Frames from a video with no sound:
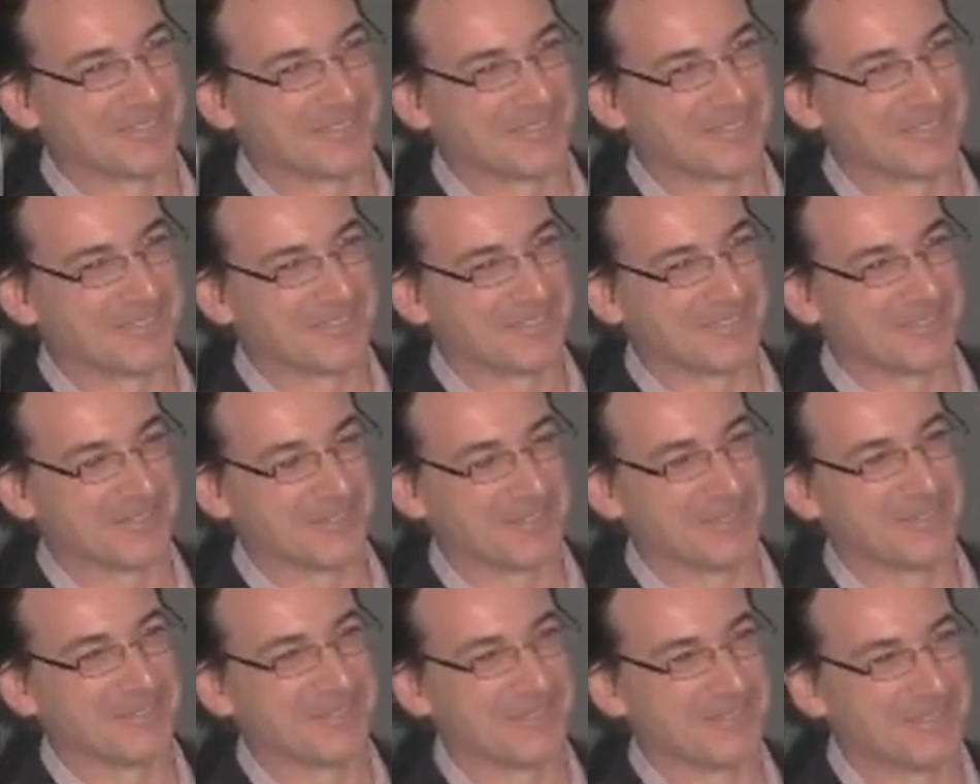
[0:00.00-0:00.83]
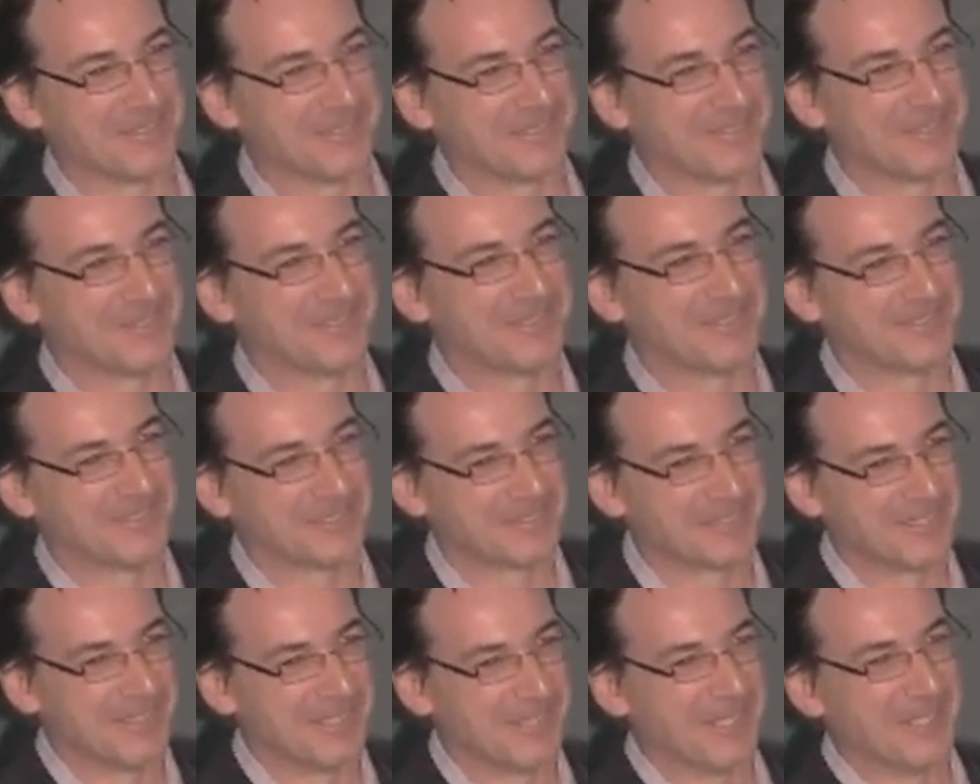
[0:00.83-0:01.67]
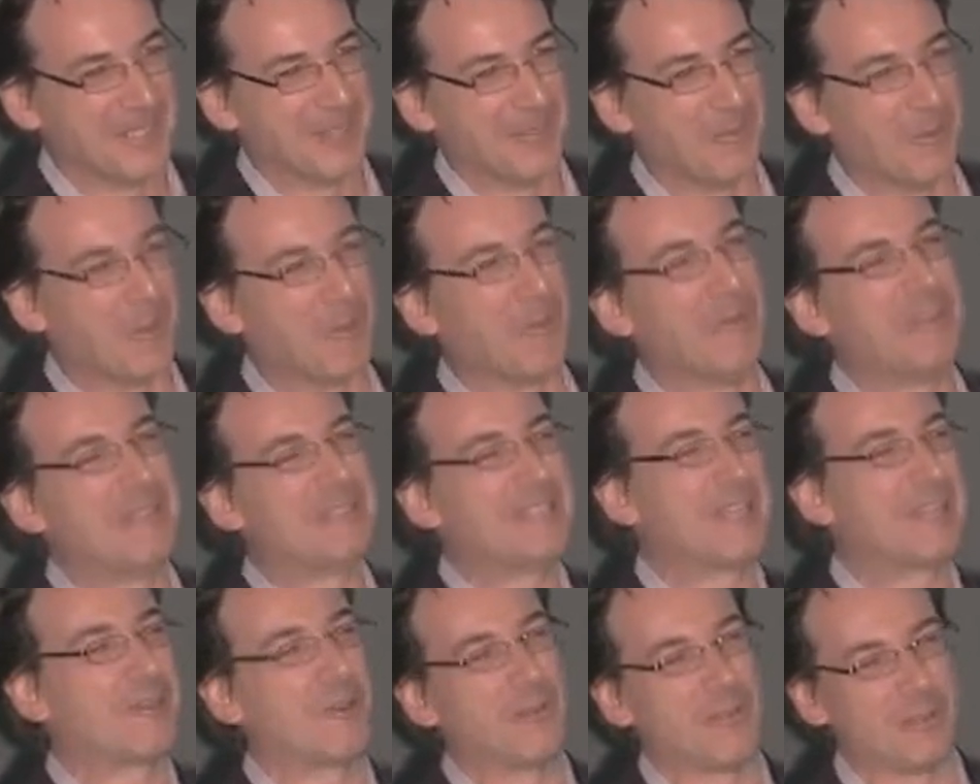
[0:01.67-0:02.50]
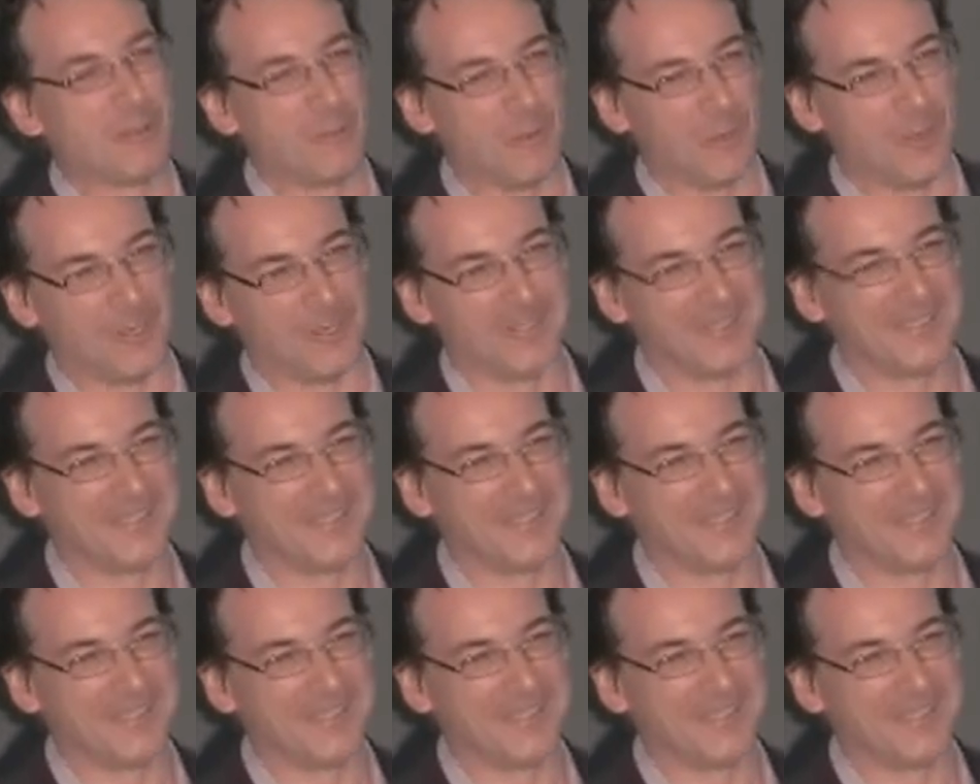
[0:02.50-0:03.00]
Like, not exactly kill, but take over the world.